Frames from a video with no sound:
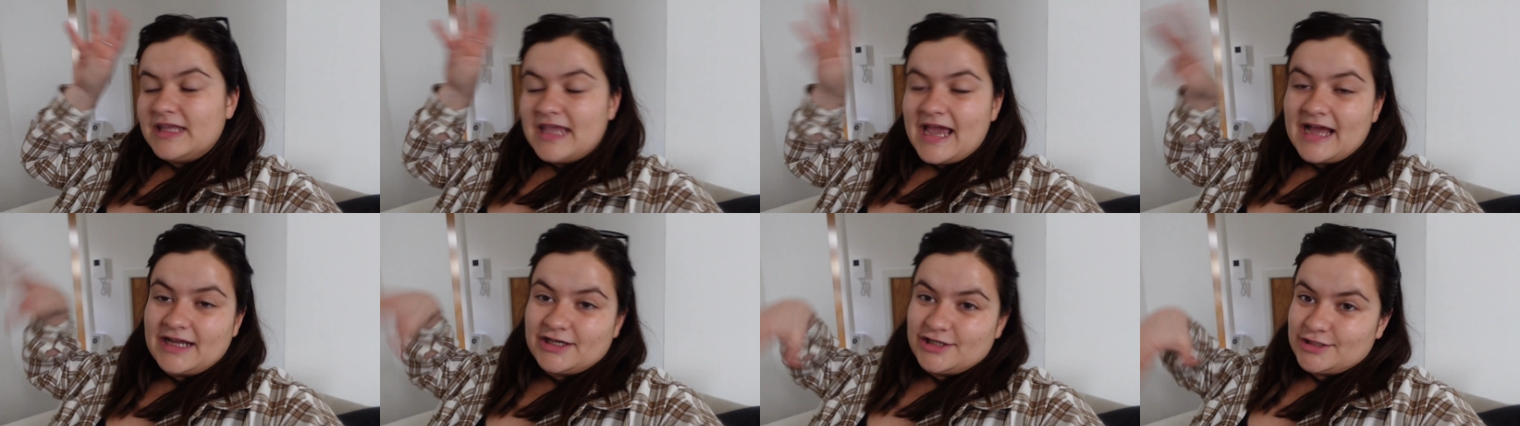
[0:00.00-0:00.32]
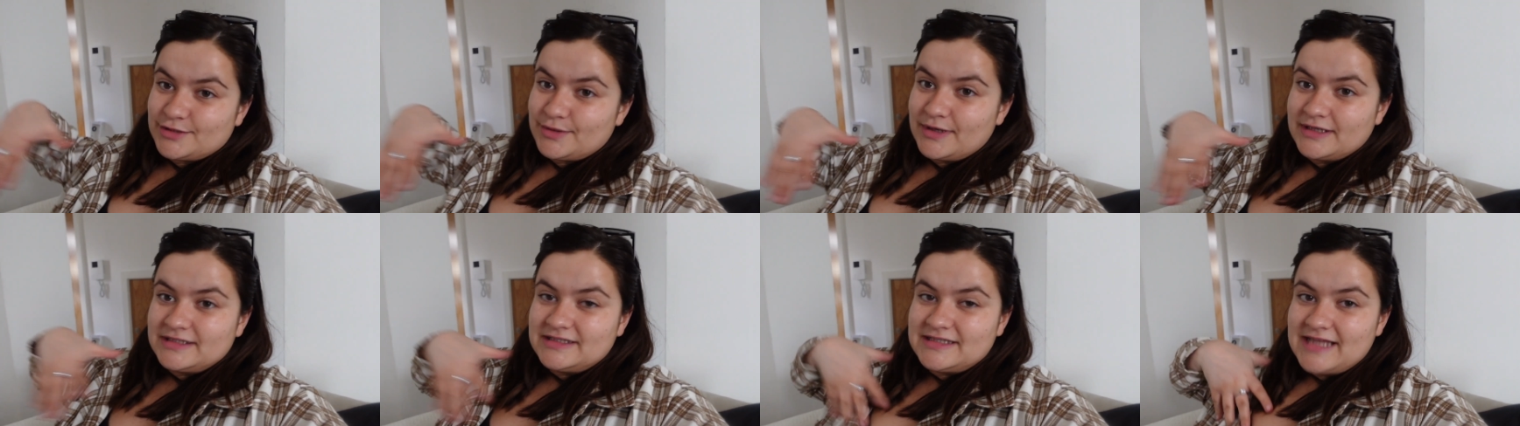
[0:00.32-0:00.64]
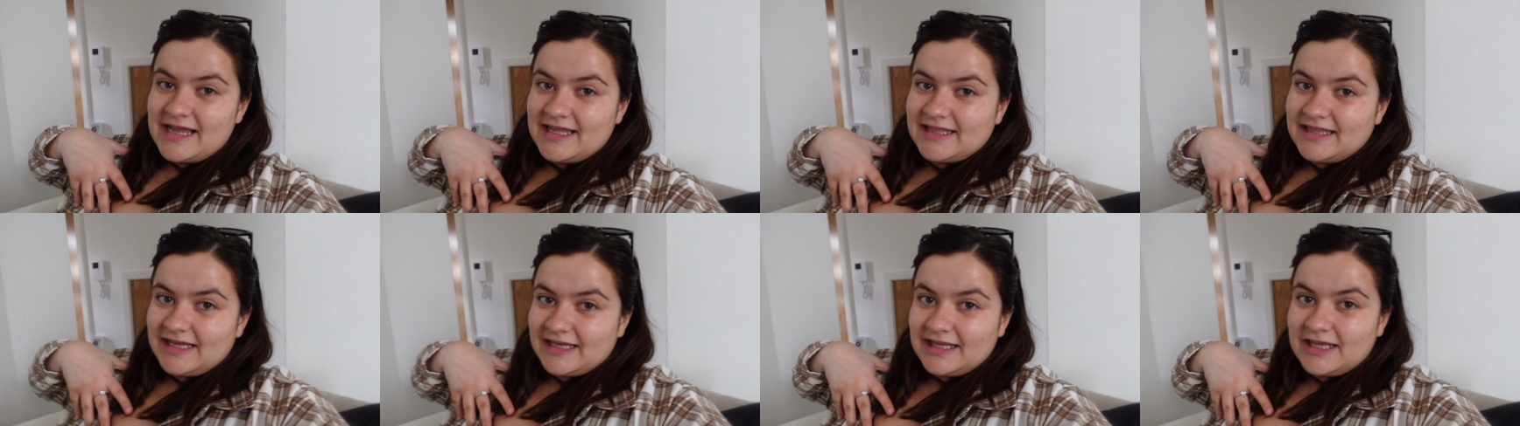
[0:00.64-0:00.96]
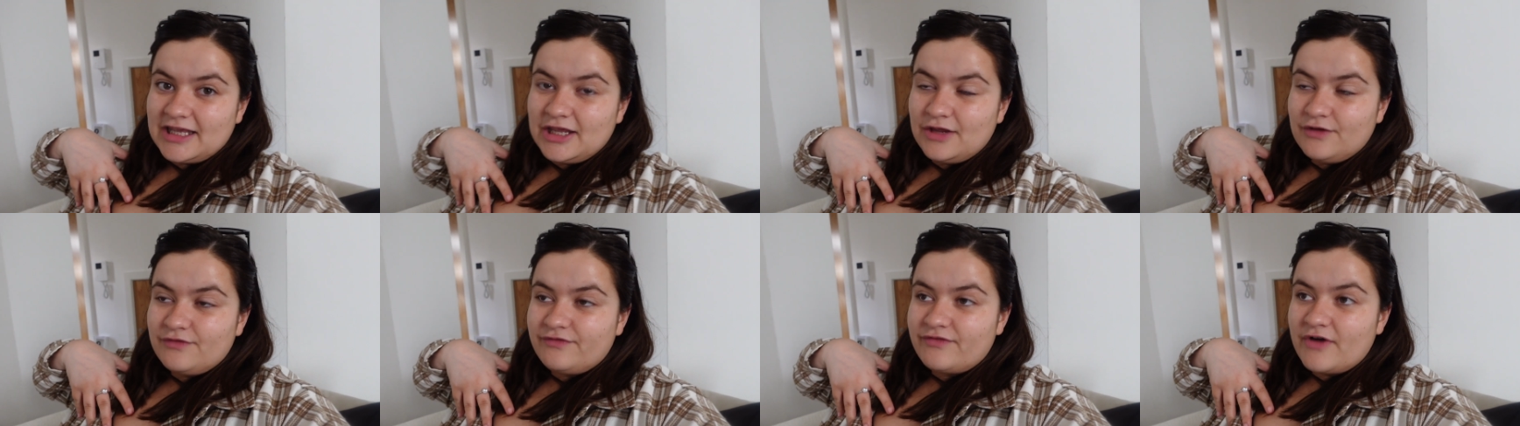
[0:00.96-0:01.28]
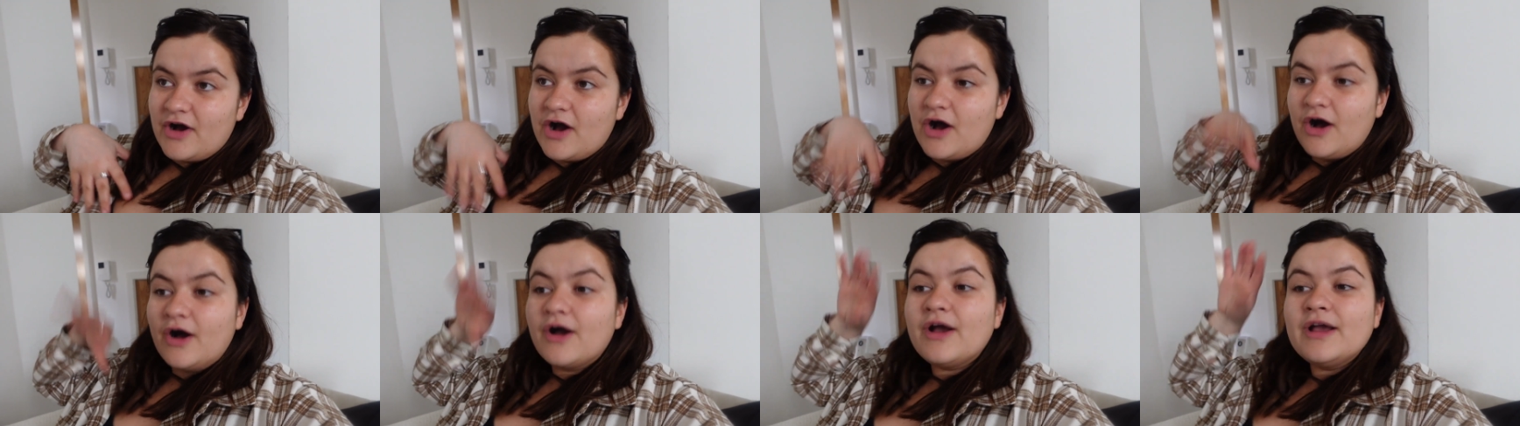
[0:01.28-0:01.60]
yeah, I just wanted to say thank you
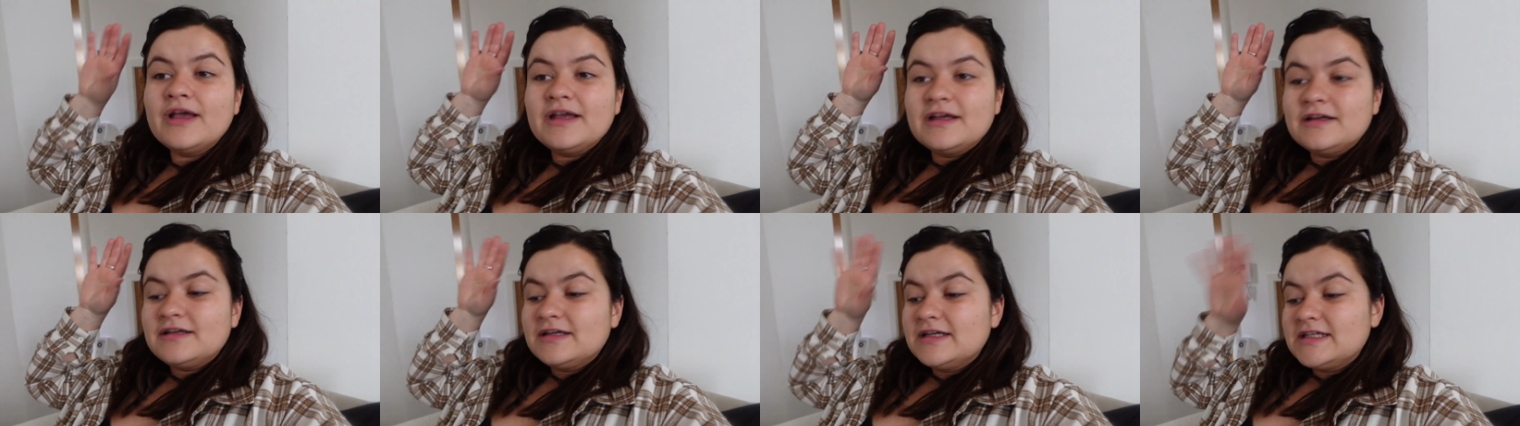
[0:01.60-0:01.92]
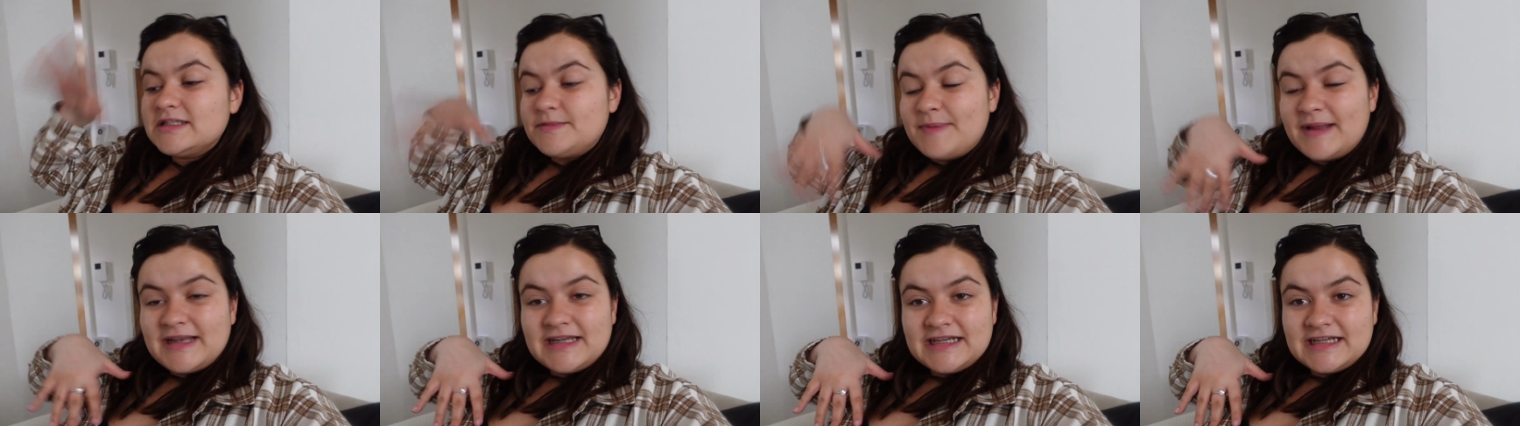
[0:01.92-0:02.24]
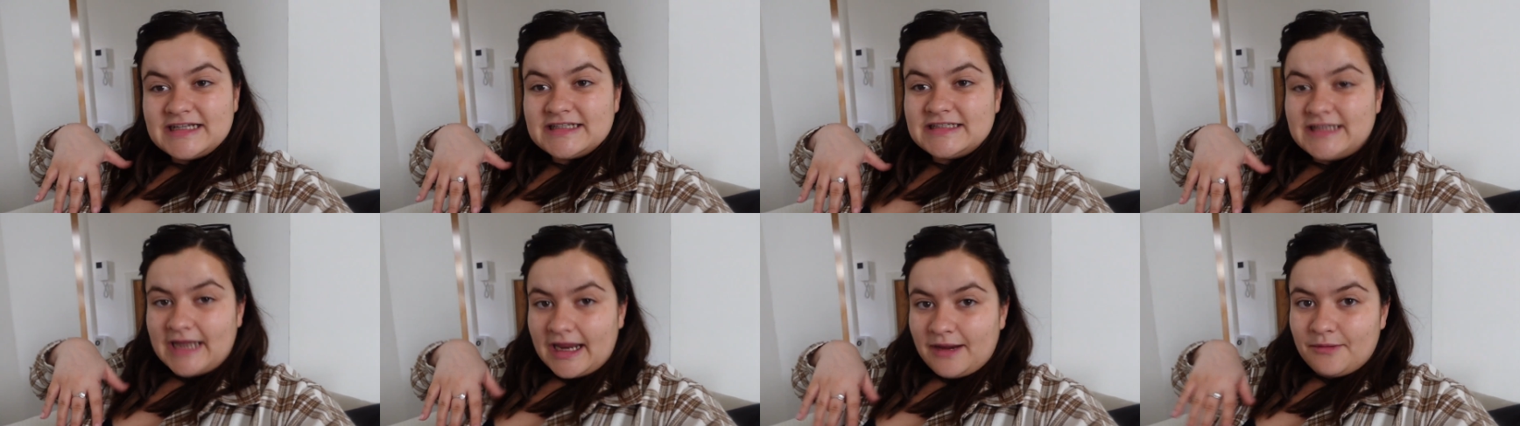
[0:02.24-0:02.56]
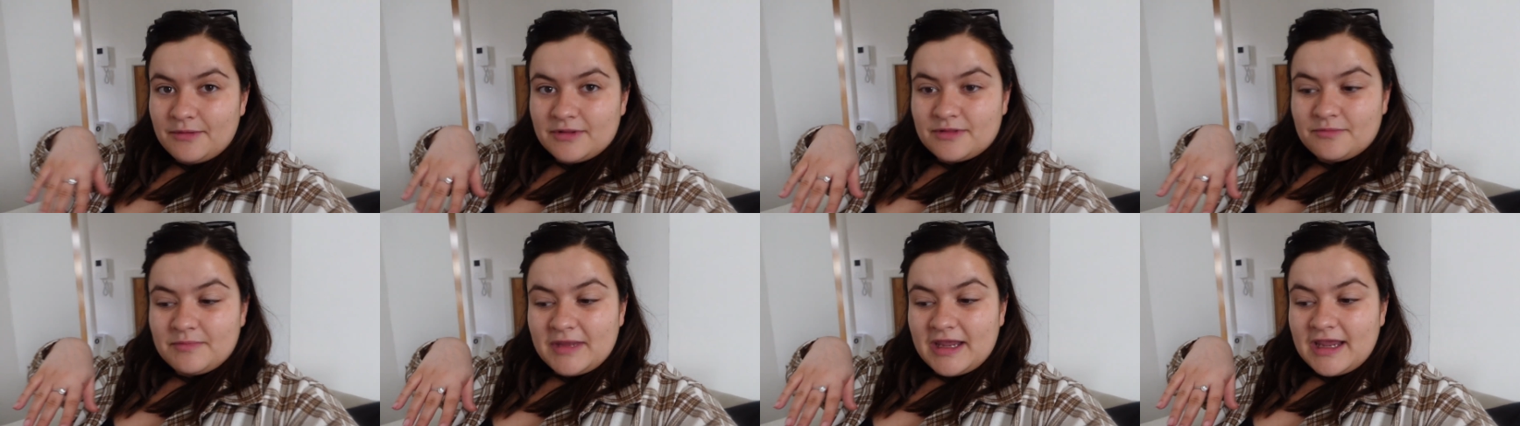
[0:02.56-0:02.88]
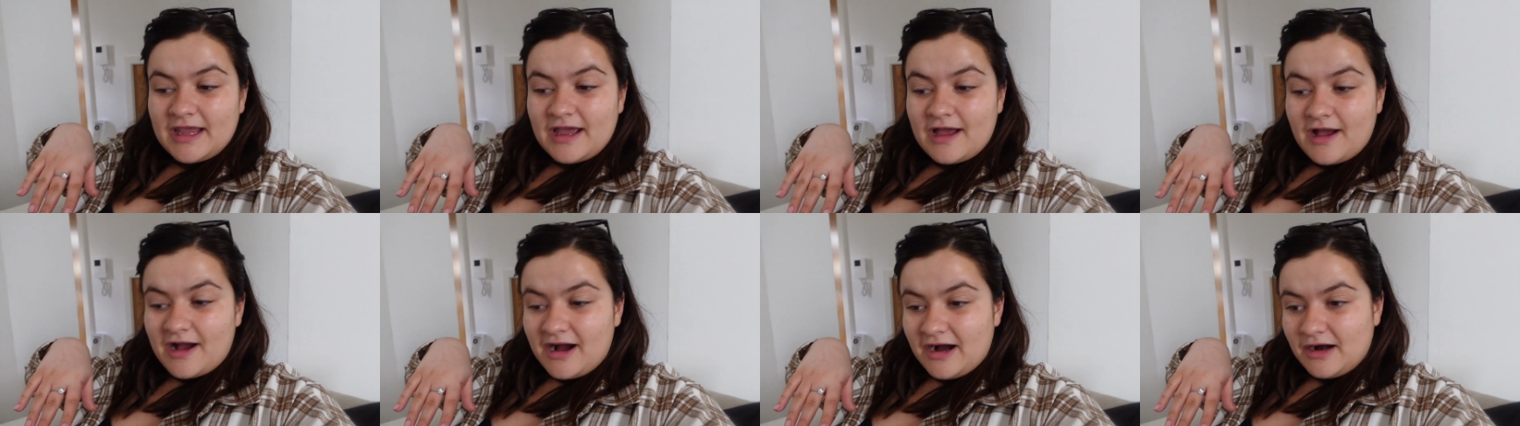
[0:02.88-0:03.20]
for spending a day with
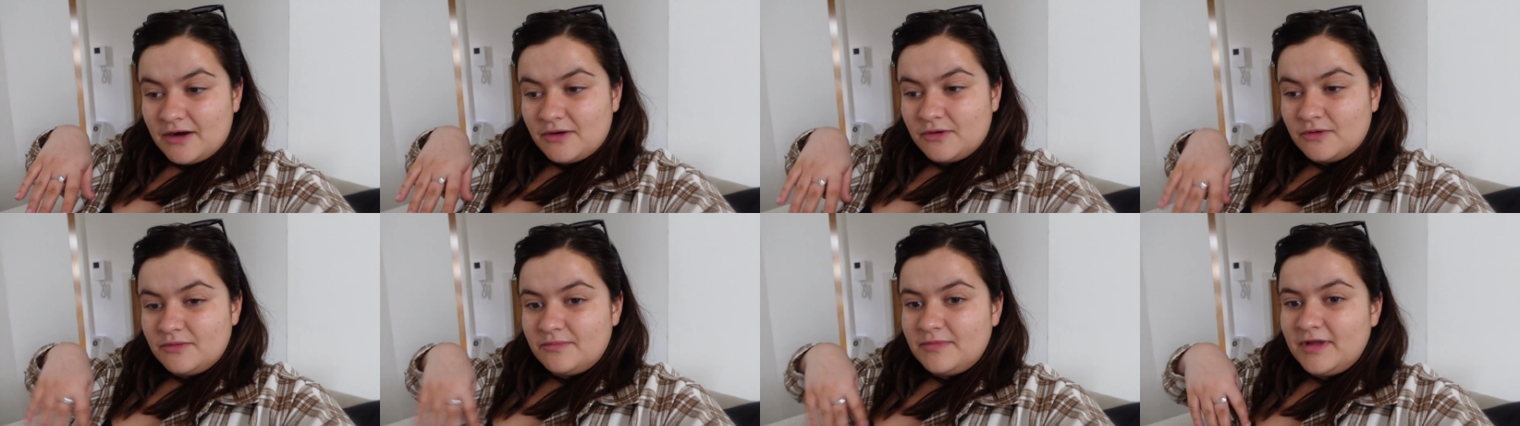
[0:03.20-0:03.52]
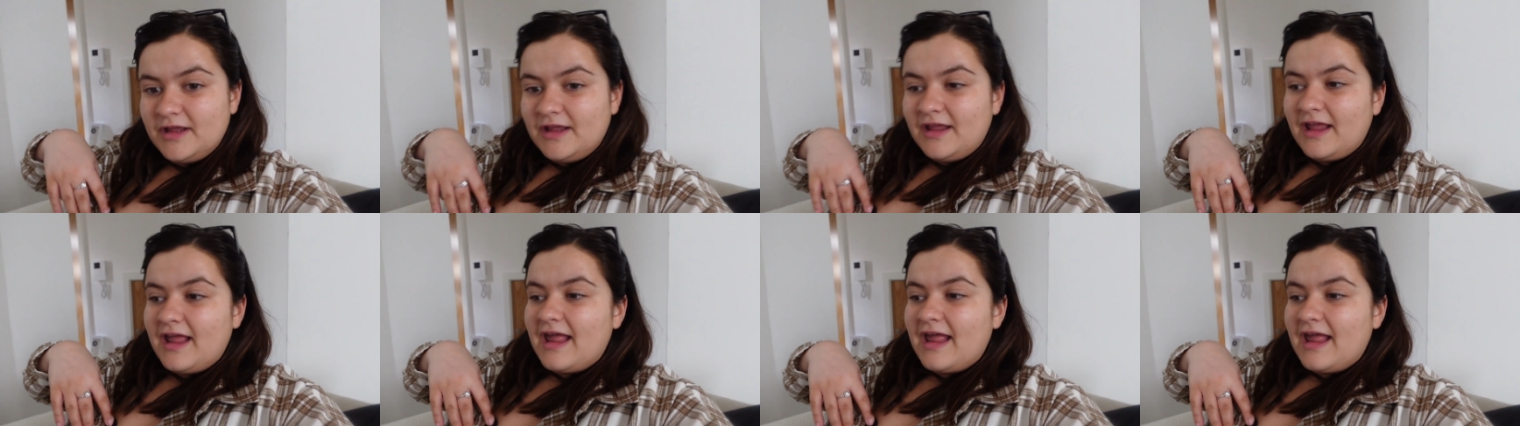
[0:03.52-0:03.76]
me at home.